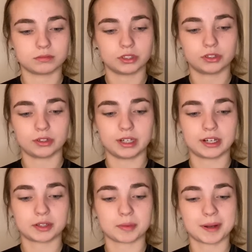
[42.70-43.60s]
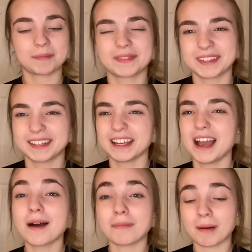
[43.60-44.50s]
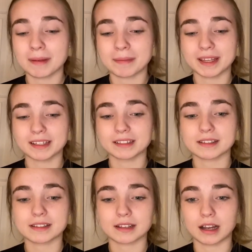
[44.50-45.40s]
don't need hairspray. Bobby pins,